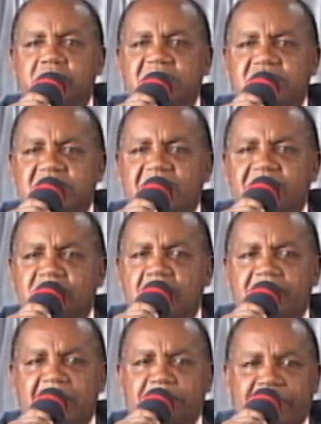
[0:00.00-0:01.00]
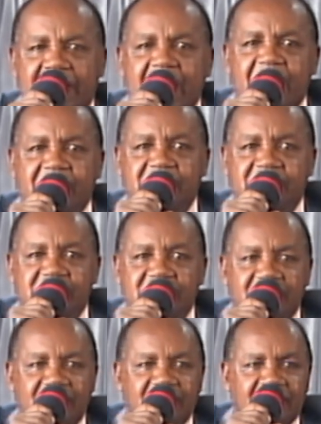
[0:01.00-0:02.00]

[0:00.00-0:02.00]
receive not the plagues,